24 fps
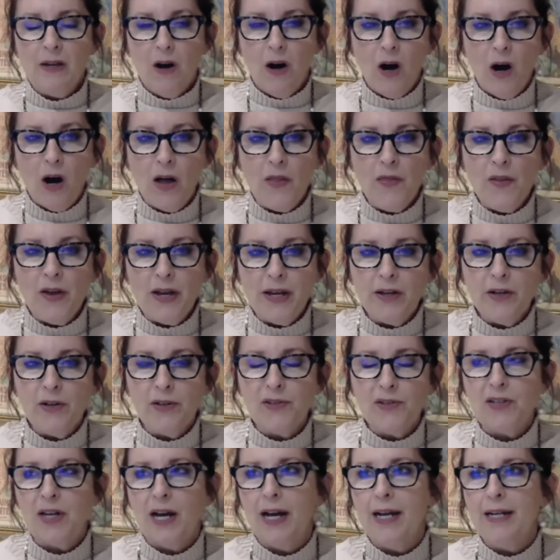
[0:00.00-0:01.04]
on the
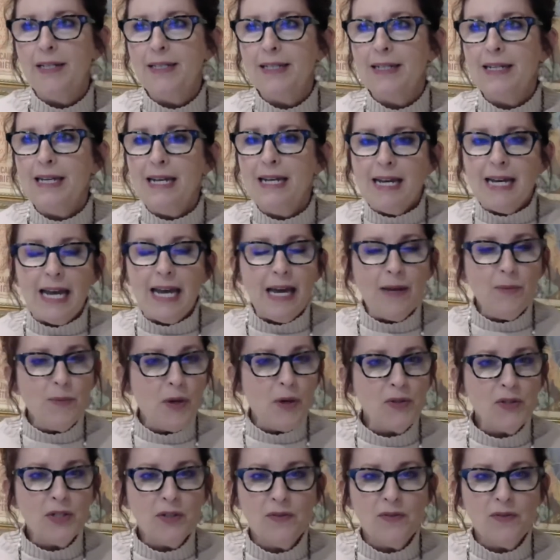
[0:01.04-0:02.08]
hillsides. And, and
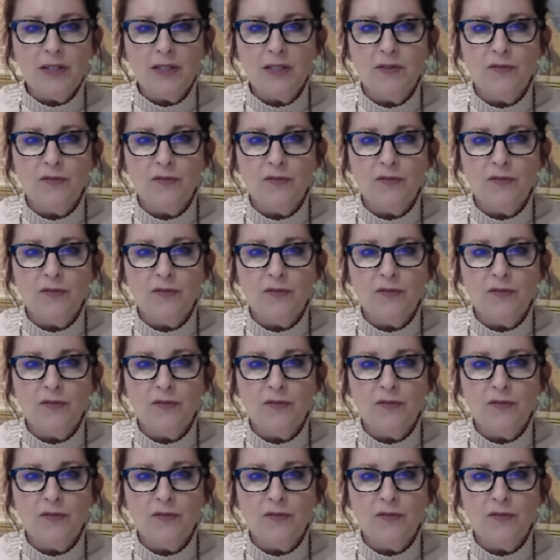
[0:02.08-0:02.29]
most of the